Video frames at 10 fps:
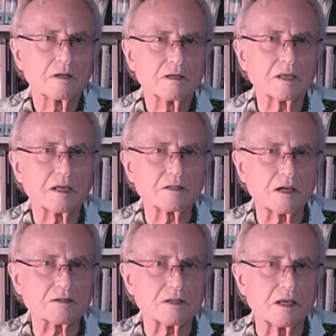say, a
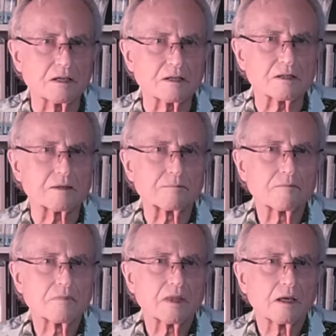dozen eggs,
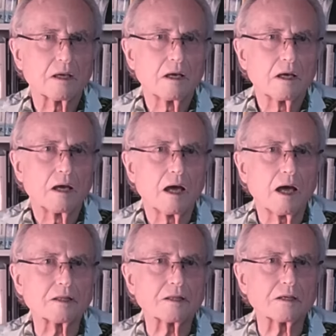
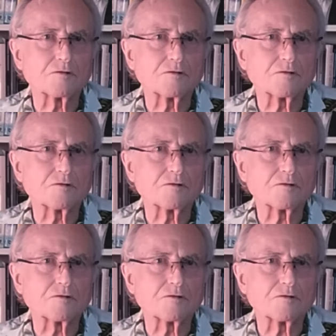and then to